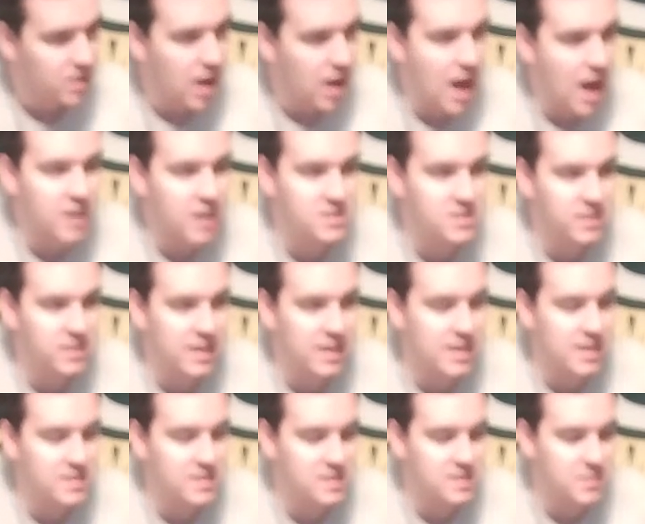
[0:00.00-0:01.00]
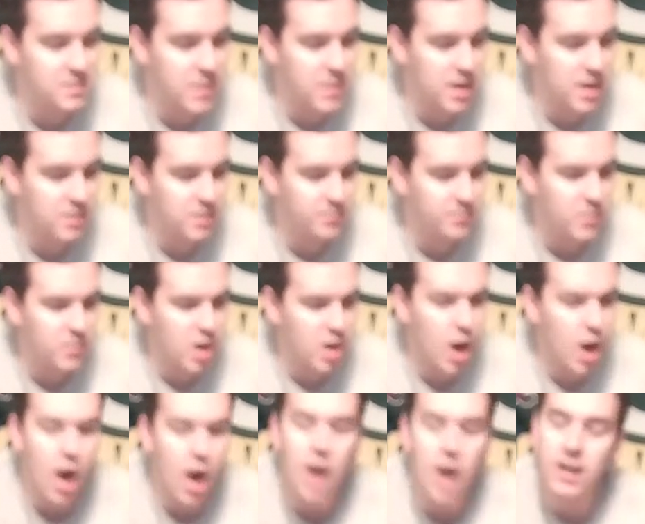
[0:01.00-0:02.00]
Honestly, this has been
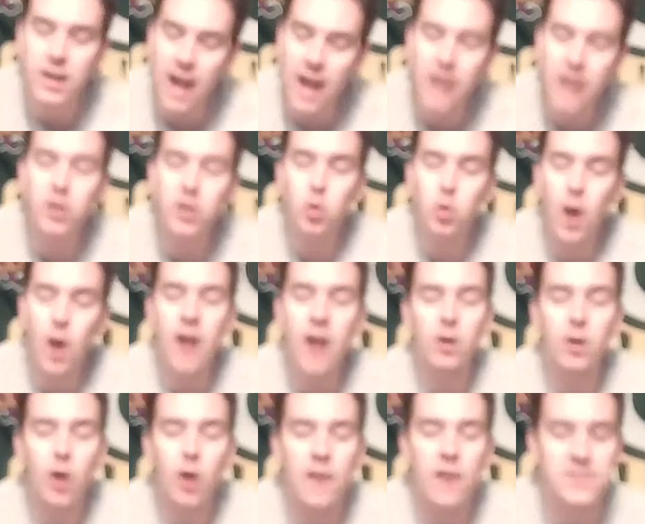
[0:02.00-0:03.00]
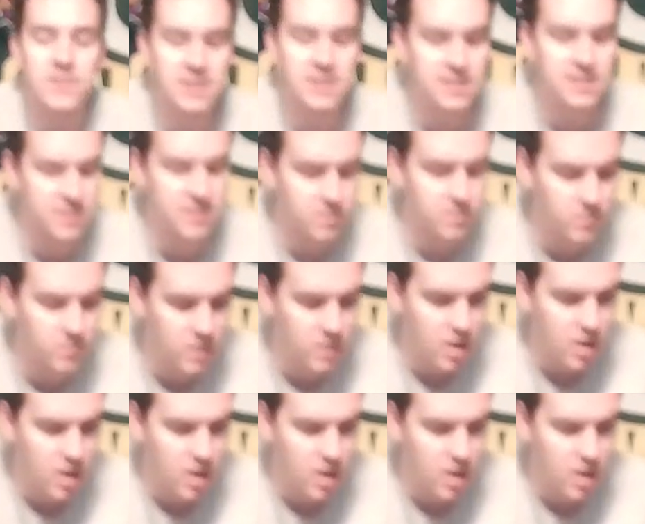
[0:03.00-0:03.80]
a kind of quiet offseason.